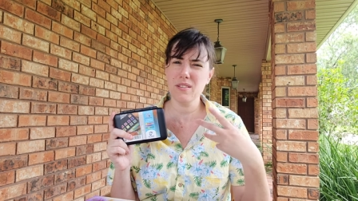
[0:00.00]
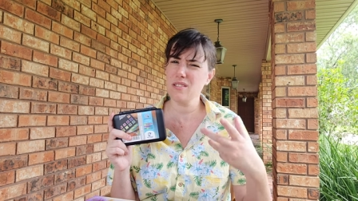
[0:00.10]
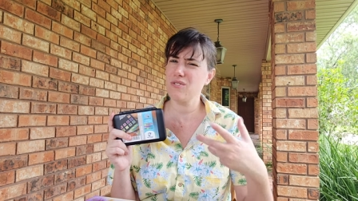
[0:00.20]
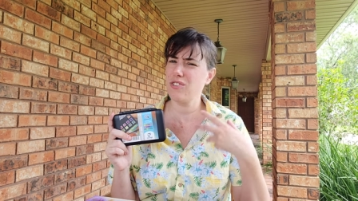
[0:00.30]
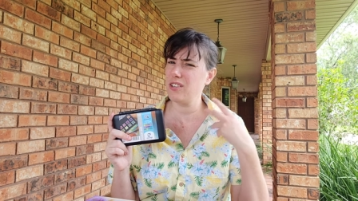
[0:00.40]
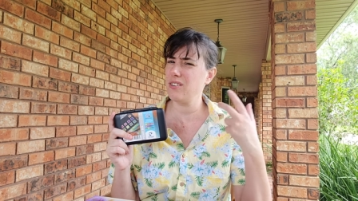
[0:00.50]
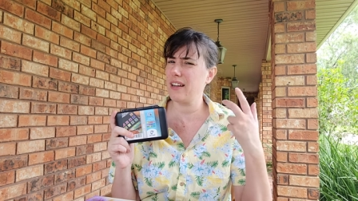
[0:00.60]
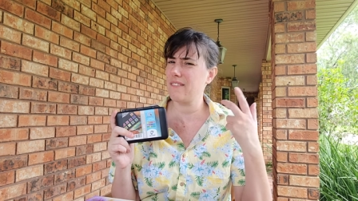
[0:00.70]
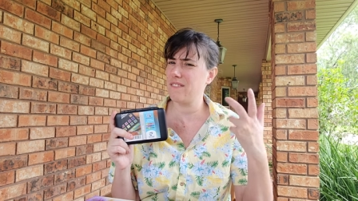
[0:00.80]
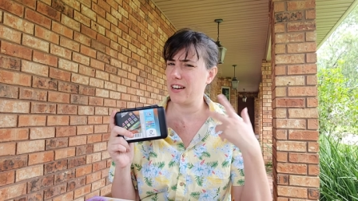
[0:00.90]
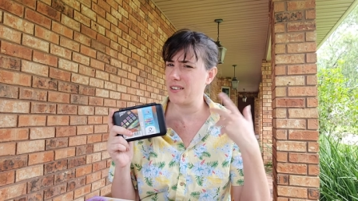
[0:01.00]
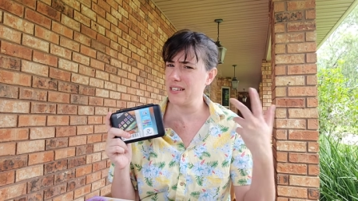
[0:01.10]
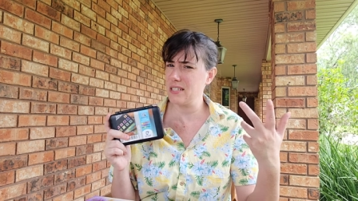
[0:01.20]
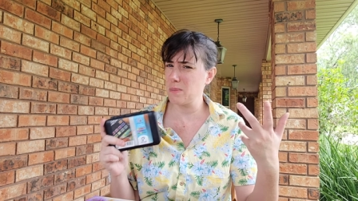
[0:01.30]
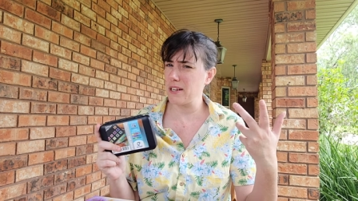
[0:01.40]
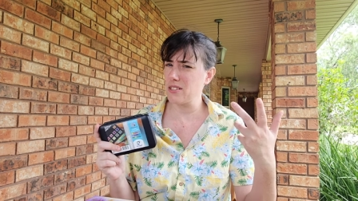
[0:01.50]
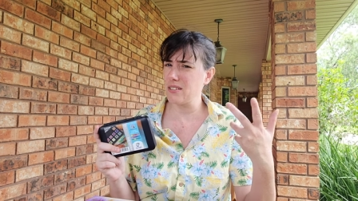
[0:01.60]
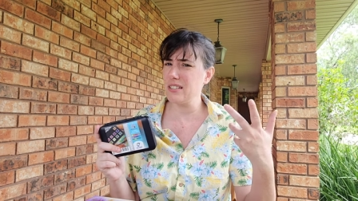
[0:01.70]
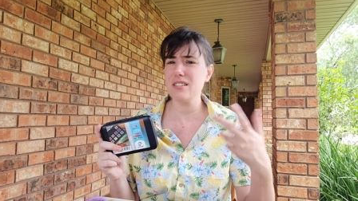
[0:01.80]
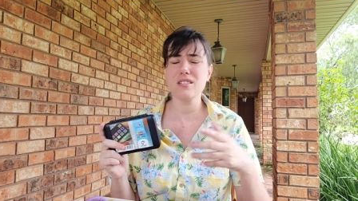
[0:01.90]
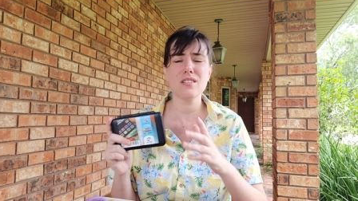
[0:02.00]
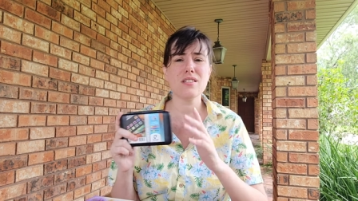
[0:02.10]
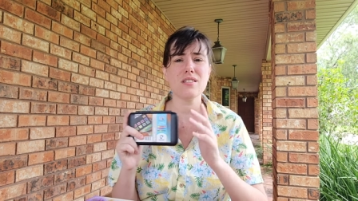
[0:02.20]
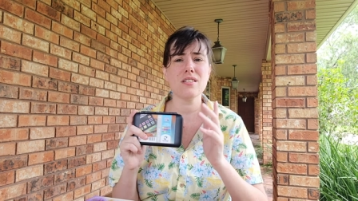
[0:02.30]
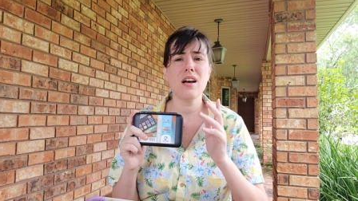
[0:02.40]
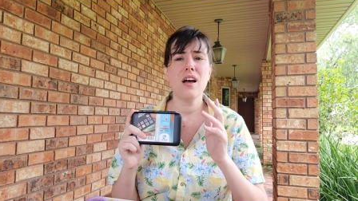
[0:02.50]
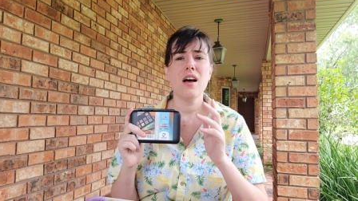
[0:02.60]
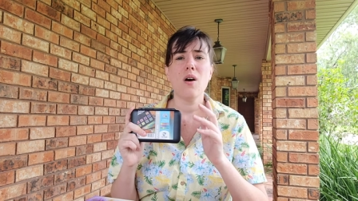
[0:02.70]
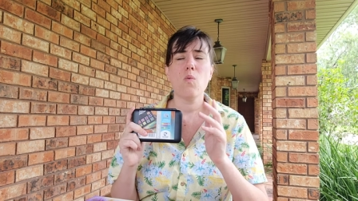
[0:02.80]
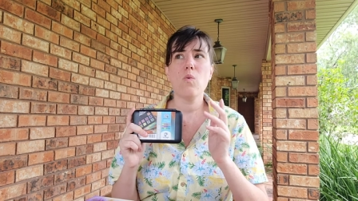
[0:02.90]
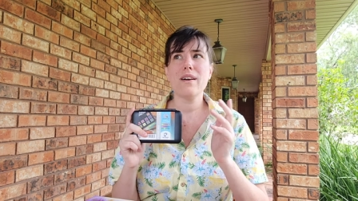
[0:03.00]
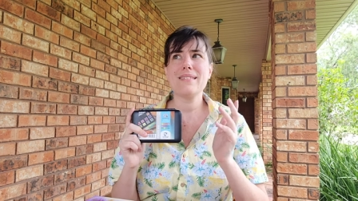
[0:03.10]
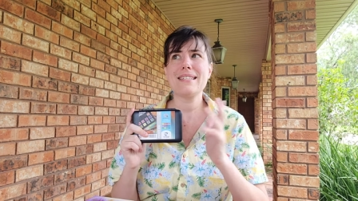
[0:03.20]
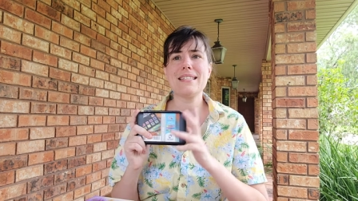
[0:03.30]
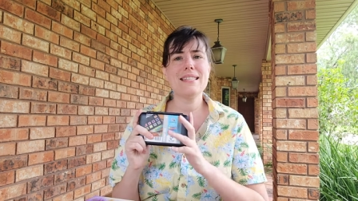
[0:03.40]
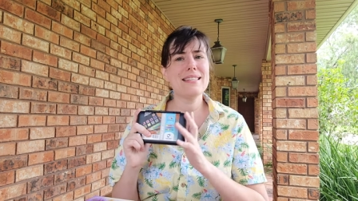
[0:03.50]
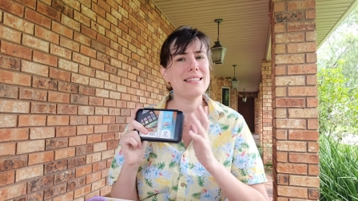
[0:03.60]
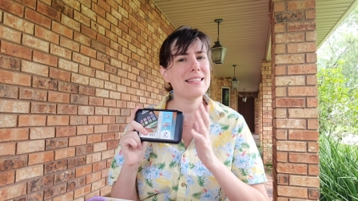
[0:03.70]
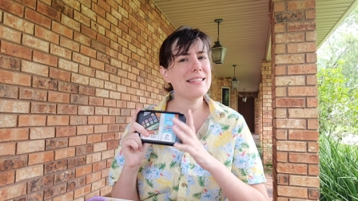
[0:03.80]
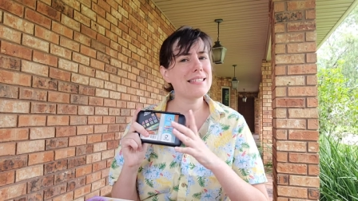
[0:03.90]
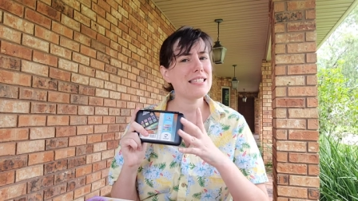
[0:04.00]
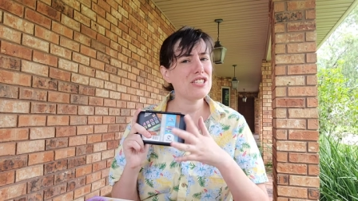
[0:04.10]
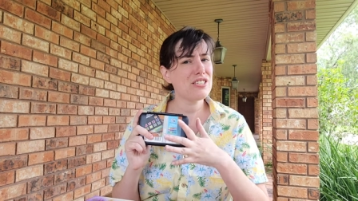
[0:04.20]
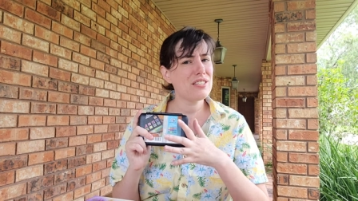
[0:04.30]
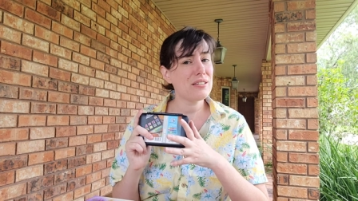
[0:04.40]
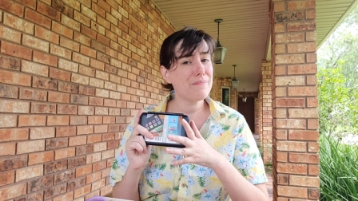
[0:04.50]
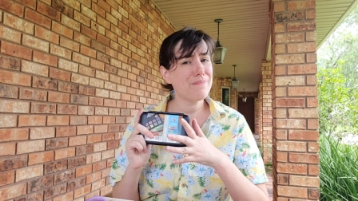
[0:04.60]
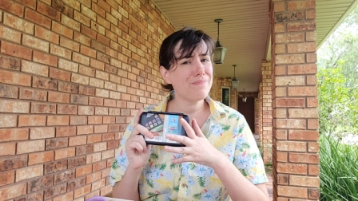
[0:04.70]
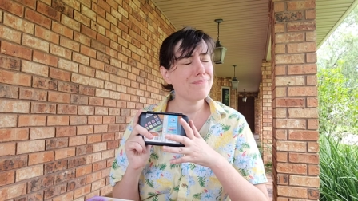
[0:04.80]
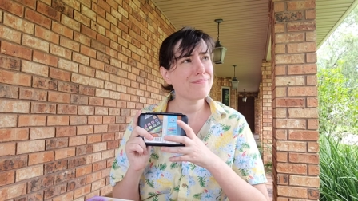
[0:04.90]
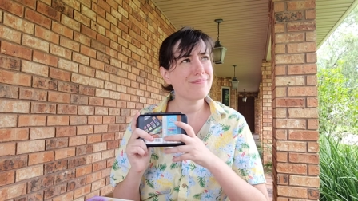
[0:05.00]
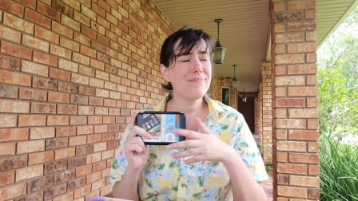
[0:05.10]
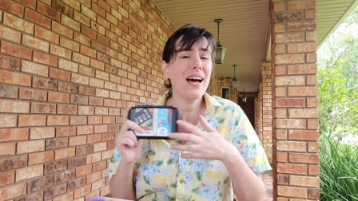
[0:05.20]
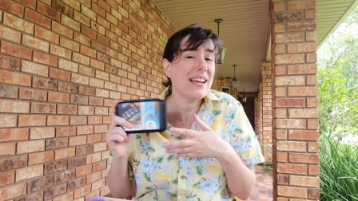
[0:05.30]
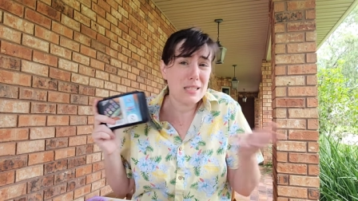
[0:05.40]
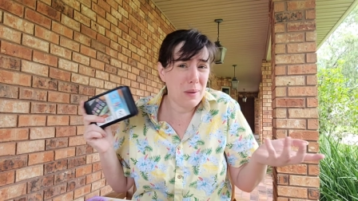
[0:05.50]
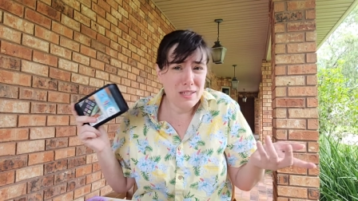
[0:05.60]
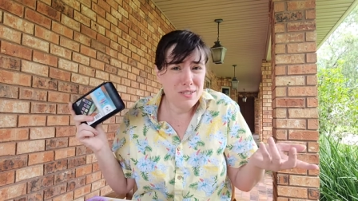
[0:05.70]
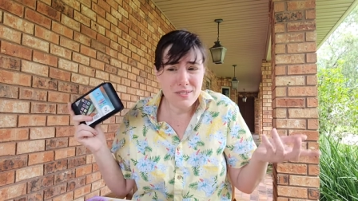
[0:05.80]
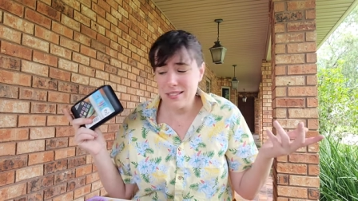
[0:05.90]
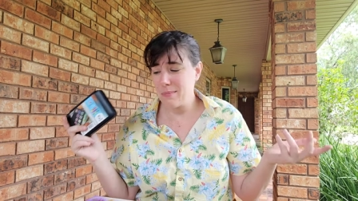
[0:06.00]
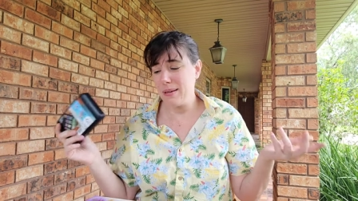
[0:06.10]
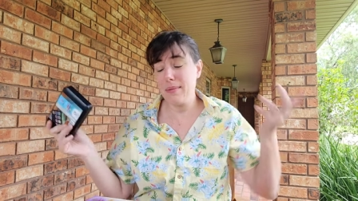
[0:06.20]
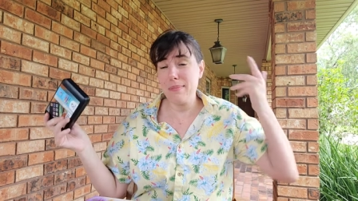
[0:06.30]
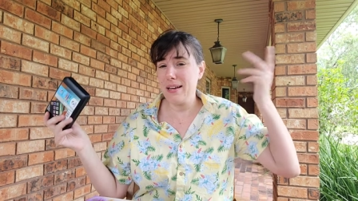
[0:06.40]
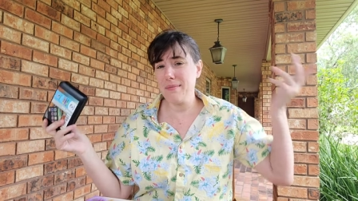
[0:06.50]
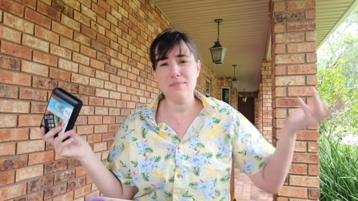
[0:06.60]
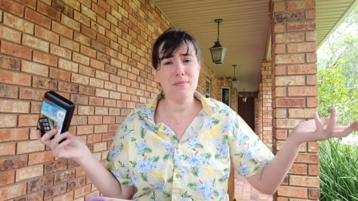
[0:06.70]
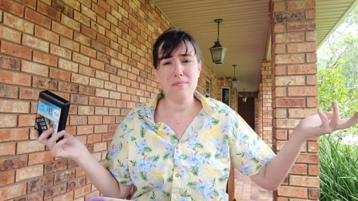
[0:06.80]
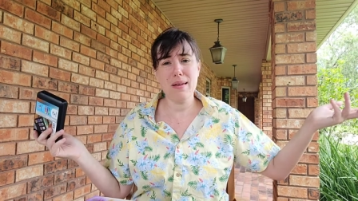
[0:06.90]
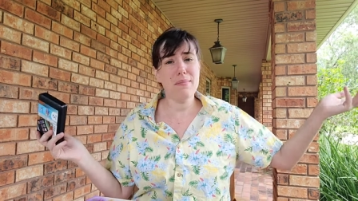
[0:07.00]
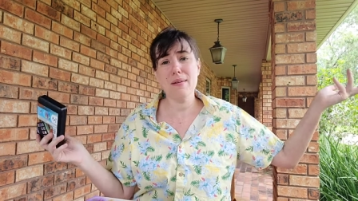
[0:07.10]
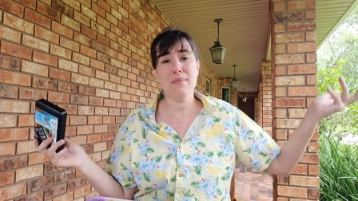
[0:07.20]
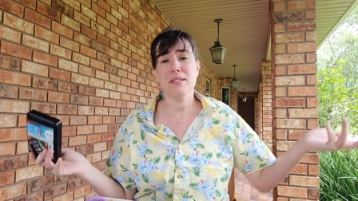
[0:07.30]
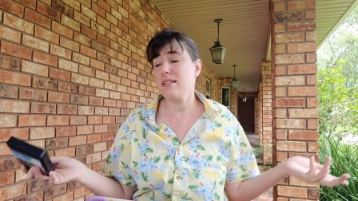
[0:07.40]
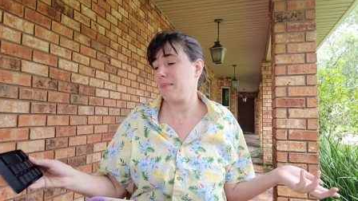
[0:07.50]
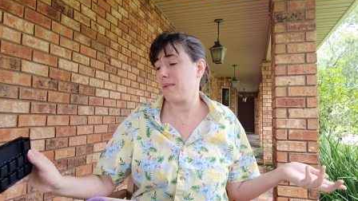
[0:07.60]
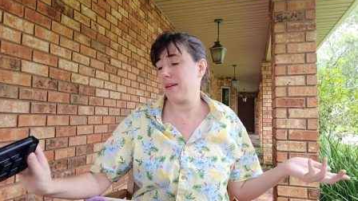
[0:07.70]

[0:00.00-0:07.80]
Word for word: But those feel like very special editions, whereas this is not as special to me. Maybe I'm missing the